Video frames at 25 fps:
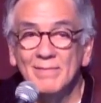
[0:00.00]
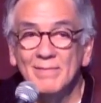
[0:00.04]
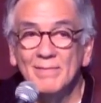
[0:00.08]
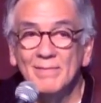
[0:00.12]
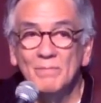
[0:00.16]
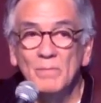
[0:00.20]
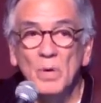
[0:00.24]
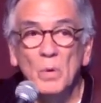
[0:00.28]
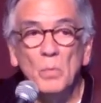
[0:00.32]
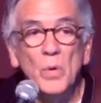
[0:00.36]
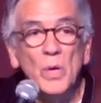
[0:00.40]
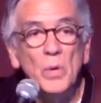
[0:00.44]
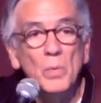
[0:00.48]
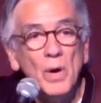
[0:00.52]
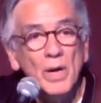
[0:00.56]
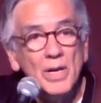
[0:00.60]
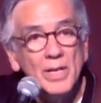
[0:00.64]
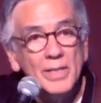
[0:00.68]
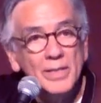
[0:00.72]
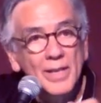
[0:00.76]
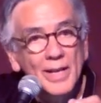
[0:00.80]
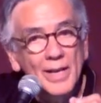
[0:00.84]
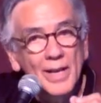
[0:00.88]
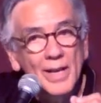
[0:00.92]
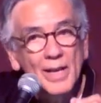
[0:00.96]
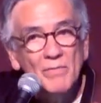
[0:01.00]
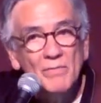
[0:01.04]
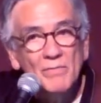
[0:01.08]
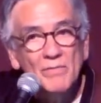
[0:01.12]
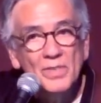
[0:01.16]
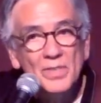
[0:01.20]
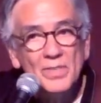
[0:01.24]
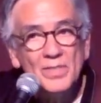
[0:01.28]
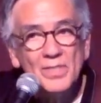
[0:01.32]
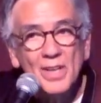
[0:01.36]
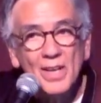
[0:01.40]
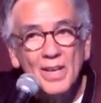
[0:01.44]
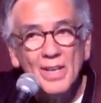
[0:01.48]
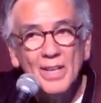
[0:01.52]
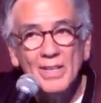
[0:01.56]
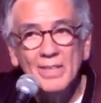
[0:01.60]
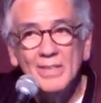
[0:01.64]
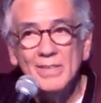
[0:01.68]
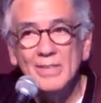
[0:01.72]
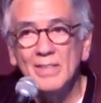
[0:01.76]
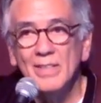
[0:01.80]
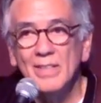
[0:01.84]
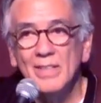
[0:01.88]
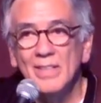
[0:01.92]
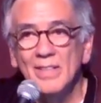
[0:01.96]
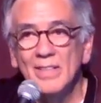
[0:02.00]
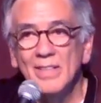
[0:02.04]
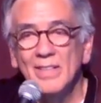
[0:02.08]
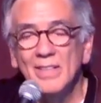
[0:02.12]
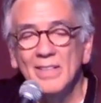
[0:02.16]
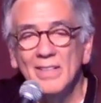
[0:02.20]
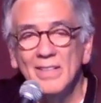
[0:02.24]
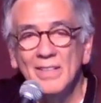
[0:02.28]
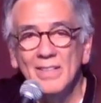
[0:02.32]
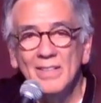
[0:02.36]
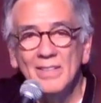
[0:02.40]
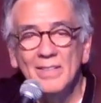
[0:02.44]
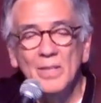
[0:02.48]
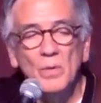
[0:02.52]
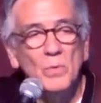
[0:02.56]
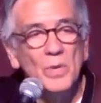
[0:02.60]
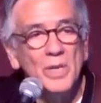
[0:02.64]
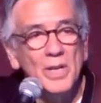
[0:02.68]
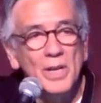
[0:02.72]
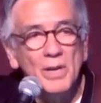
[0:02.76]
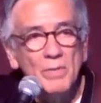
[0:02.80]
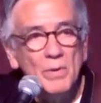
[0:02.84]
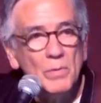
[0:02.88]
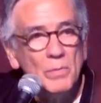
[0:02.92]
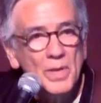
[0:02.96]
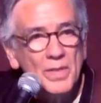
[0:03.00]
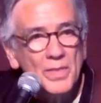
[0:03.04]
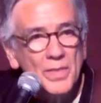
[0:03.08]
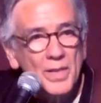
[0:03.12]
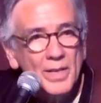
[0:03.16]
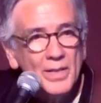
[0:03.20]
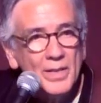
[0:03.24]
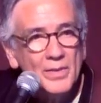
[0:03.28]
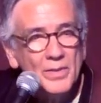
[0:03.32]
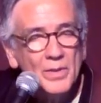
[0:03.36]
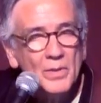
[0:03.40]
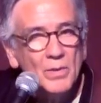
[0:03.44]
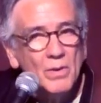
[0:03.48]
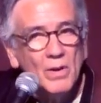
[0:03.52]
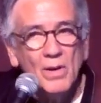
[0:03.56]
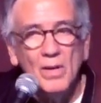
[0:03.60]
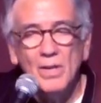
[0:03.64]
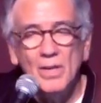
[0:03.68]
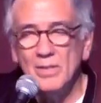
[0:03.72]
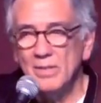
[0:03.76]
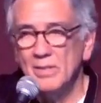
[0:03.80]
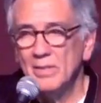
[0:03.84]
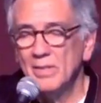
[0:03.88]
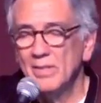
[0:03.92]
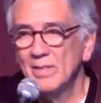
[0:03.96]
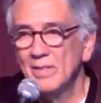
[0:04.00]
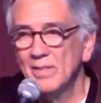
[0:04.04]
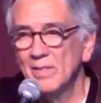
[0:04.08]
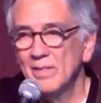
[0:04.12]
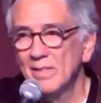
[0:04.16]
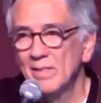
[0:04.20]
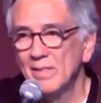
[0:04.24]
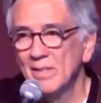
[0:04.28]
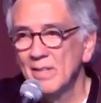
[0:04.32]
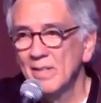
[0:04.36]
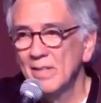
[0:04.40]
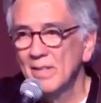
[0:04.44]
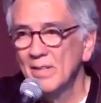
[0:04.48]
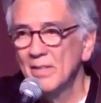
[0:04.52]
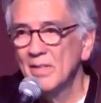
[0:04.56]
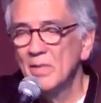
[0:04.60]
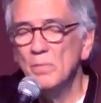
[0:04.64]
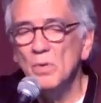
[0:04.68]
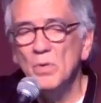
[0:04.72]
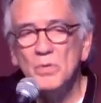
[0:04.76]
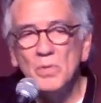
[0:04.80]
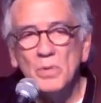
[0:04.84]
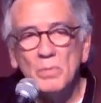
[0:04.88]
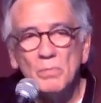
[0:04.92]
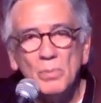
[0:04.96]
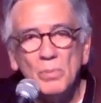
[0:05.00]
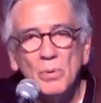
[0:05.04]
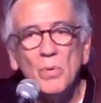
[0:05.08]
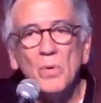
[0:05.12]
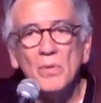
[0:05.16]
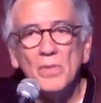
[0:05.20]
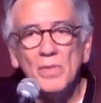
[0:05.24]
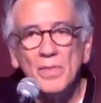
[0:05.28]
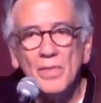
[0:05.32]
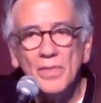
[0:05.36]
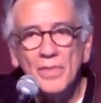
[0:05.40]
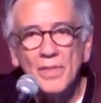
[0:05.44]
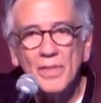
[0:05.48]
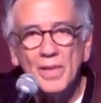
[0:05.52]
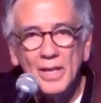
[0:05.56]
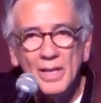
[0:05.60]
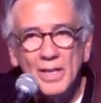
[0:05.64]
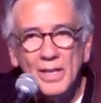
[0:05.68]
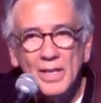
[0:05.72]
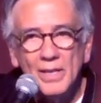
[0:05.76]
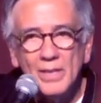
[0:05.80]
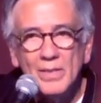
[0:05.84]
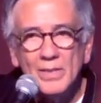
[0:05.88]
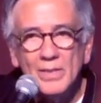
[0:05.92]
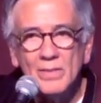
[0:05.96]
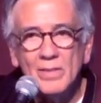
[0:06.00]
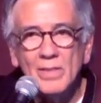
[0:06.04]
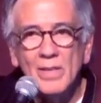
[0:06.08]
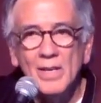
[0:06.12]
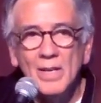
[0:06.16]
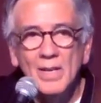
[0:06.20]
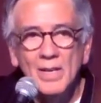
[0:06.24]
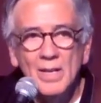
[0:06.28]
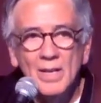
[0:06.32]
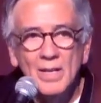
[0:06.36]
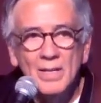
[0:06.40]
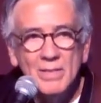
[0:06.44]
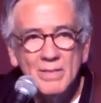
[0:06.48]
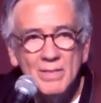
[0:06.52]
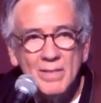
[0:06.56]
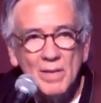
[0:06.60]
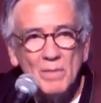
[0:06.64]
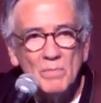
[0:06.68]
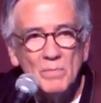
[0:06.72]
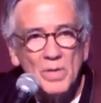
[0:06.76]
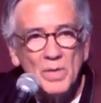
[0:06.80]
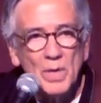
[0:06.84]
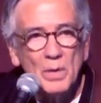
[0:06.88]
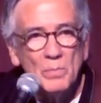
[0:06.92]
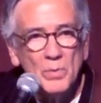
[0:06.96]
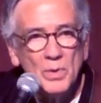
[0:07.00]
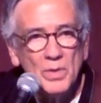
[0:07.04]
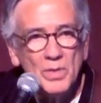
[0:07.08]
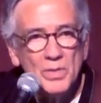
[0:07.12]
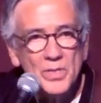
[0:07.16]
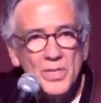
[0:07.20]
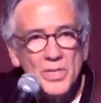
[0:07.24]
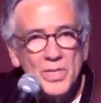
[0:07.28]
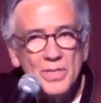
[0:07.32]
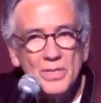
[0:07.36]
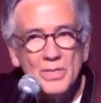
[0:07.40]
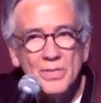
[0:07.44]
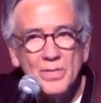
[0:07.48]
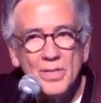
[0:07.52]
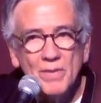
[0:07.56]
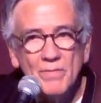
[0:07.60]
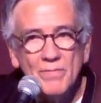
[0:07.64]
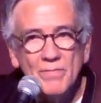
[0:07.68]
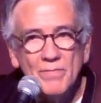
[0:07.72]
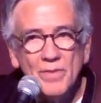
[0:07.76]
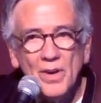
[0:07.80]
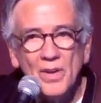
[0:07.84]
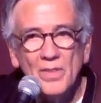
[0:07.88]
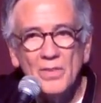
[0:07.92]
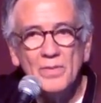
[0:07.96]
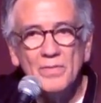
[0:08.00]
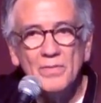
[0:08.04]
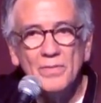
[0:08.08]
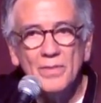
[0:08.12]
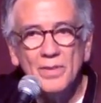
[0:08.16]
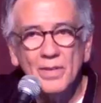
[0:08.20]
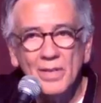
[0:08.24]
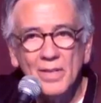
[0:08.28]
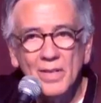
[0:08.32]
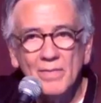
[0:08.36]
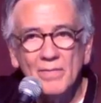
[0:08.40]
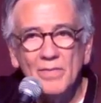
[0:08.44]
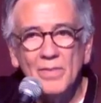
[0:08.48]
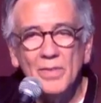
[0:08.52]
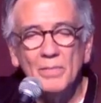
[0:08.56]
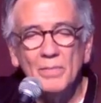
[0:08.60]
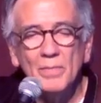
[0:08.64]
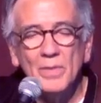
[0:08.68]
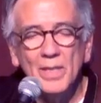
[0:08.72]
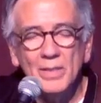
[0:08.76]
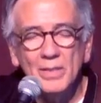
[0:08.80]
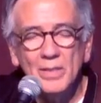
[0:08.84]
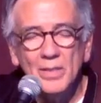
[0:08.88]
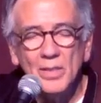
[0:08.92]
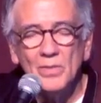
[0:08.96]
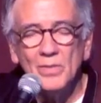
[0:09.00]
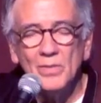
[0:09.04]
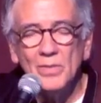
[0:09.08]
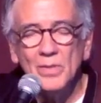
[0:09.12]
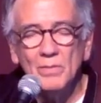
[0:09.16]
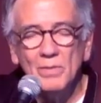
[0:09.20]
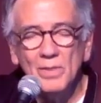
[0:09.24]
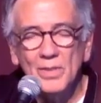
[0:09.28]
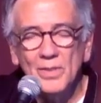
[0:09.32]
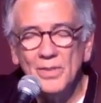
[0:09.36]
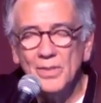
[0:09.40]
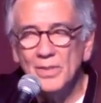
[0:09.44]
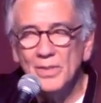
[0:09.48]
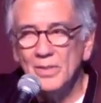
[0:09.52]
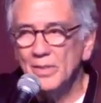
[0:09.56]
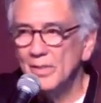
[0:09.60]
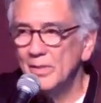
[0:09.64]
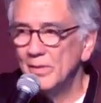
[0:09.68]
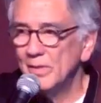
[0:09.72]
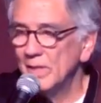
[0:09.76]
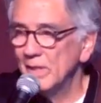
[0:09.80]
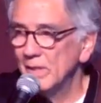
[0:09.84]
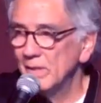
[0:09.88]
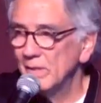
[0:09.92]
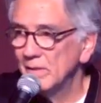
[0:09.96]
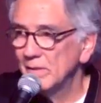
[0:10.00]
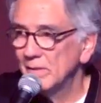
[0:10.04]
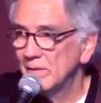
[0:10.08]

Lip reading: But we wanted to emphasize that whatever we think of the cross, the most important thing is summed up when Jesus said, Father, forgive them, they don't know what they're doing.